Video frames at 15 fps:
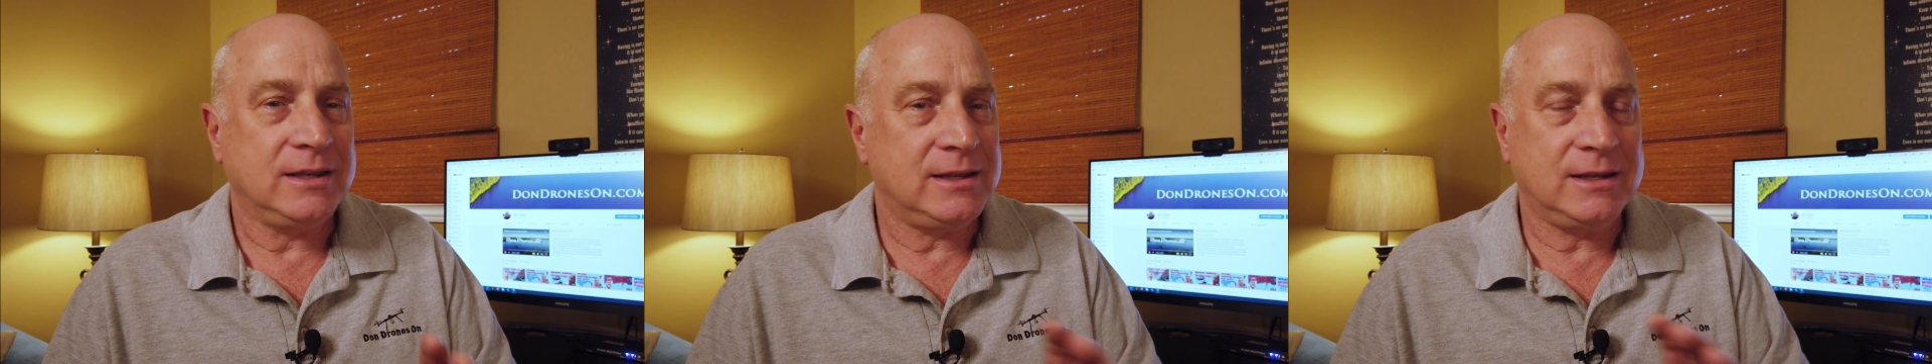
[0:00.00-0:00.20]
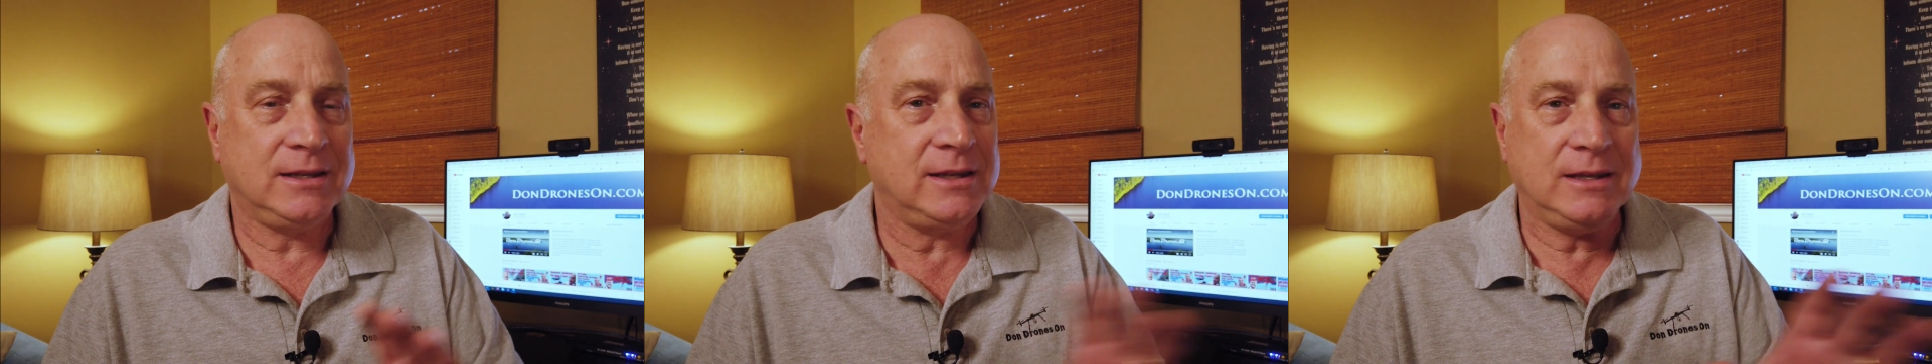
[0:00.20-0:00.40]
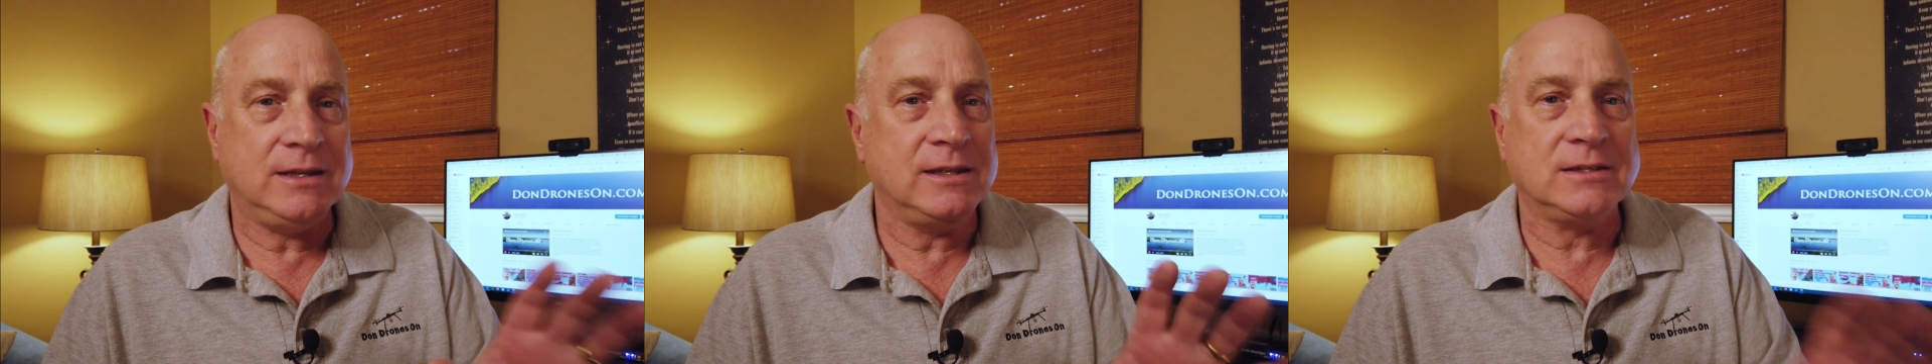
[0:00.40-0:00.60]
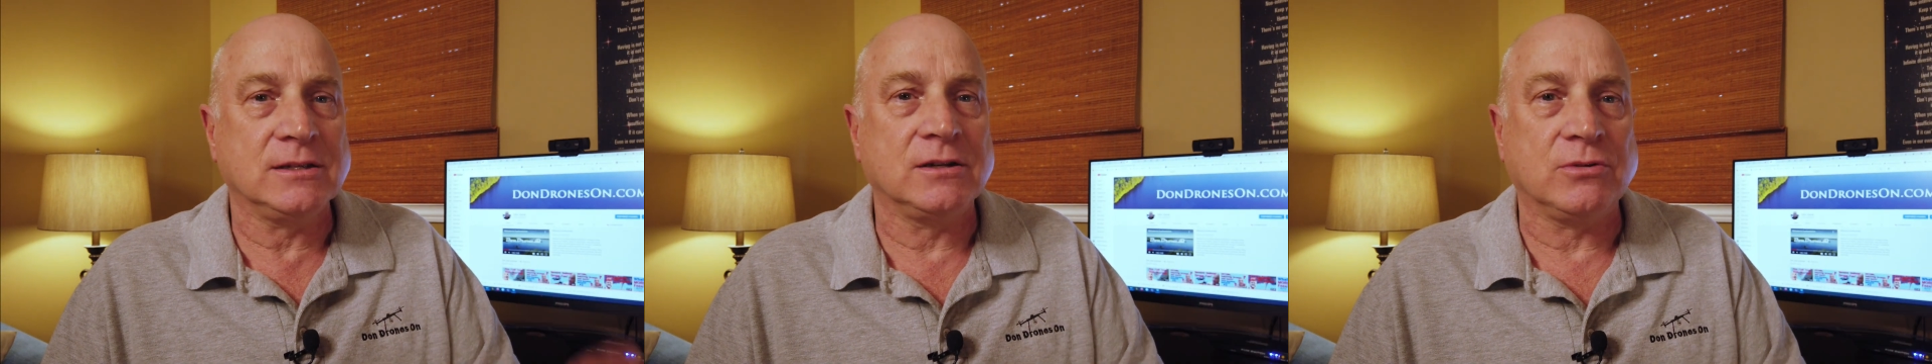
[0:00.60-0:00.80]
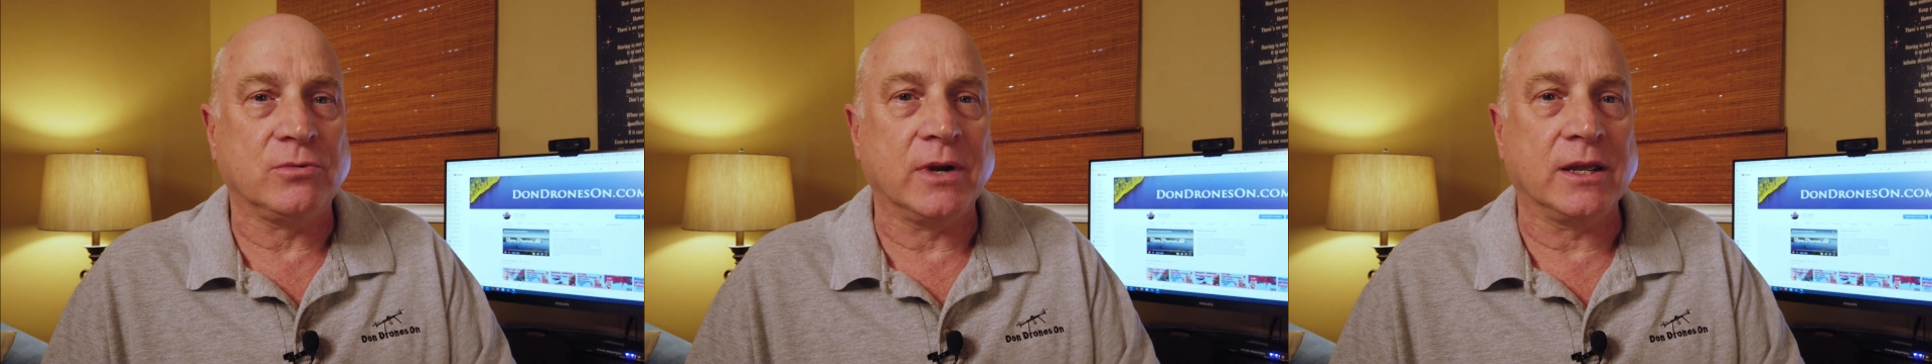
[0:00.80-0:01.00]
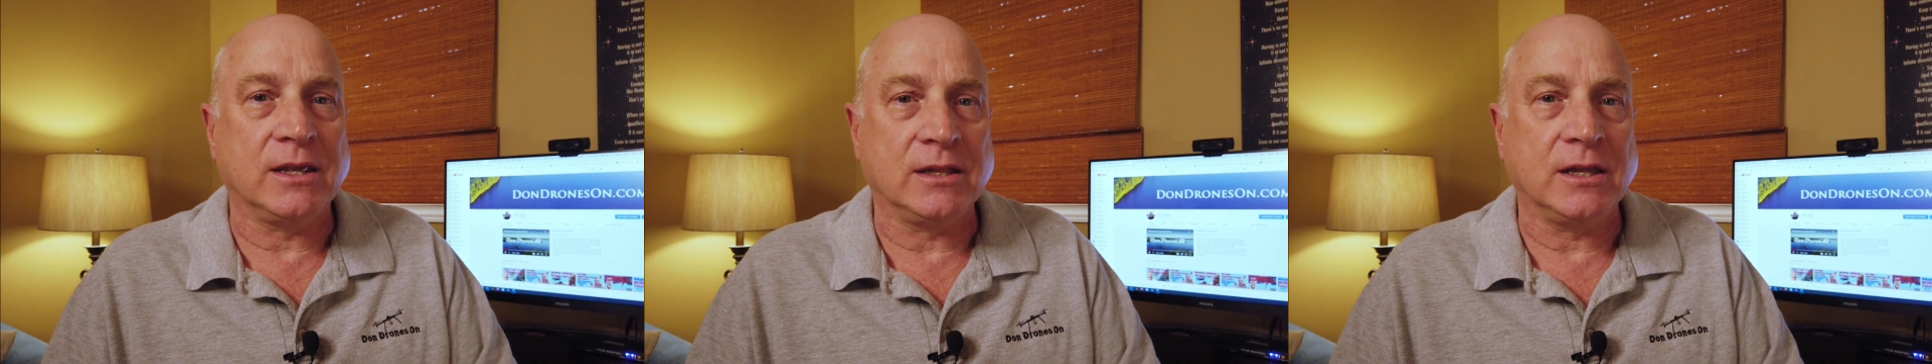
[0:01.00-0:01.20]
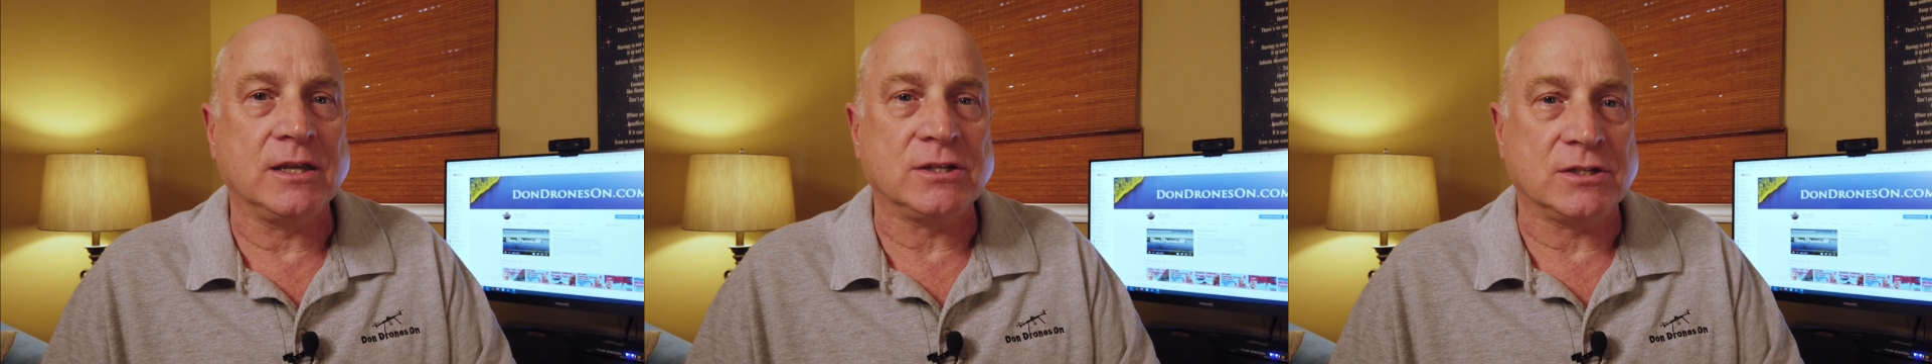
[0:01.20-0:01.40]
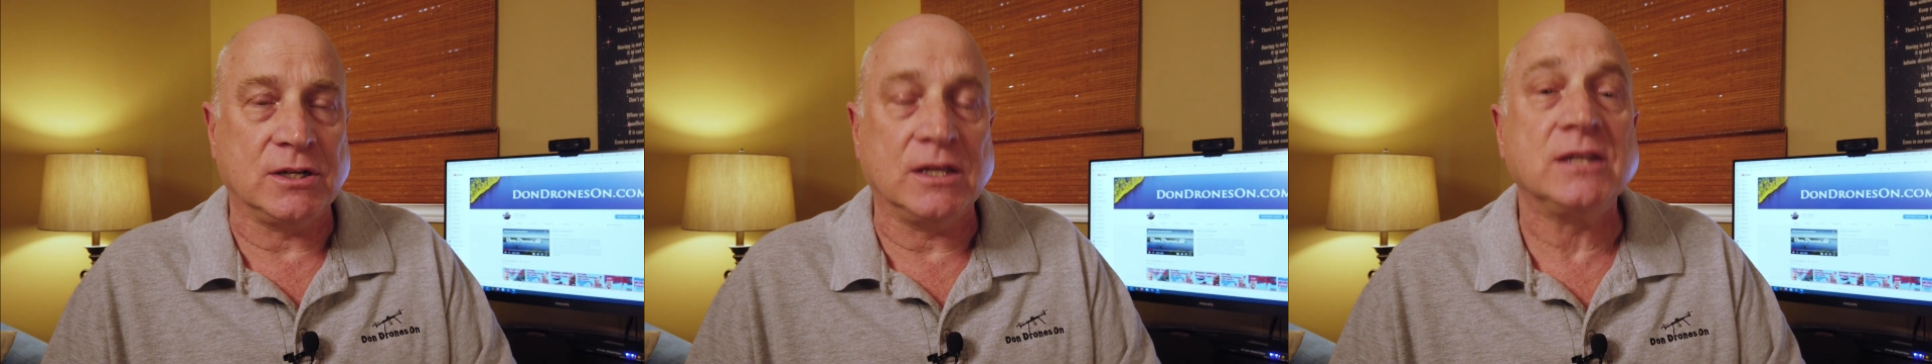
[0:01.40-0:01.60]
it isn't a regulation.